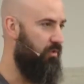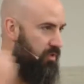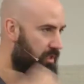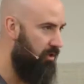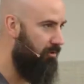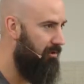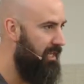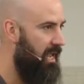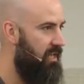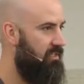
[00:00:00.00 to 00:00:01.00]
or serial
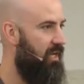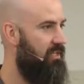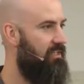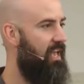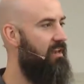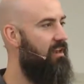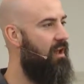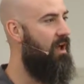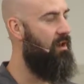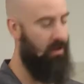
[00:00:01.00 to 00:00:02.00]
liaisons and
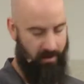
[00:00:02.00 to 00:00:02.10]
none